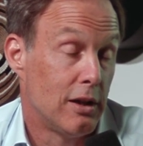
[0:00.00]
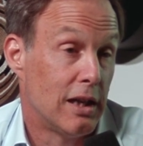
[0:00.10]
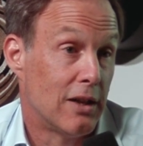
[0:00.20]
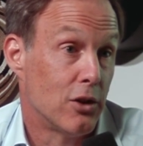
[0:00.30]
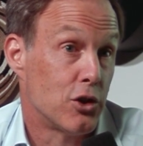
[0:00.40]

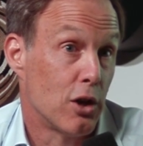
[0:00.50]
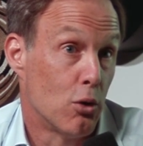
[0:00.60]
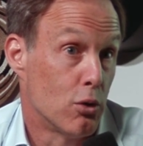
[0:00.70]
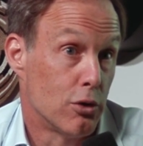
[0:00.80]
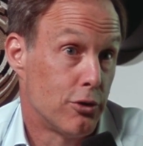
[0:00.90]
and the
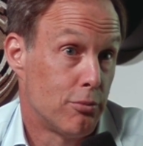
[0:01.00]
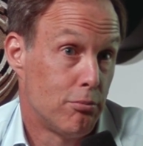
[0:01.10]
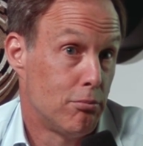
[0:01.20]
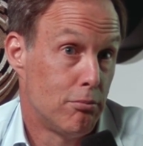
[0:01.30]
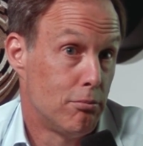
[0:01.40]
shareholders
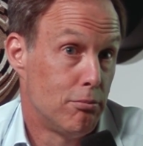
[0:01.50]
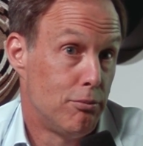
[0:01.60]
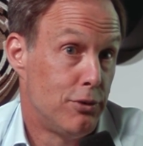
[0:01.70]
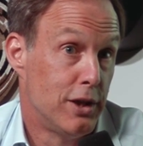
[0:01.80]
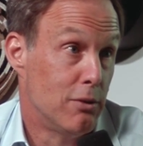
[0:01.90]

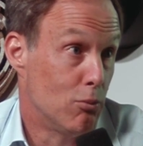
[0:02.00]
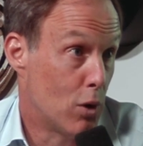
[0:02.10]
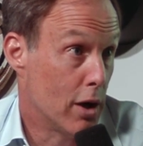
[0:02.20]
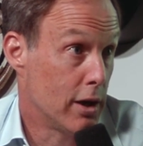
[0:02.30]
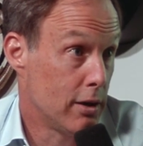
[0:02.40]
didn't
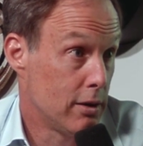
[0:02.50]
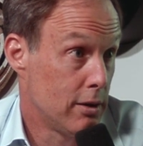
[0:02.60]
want it.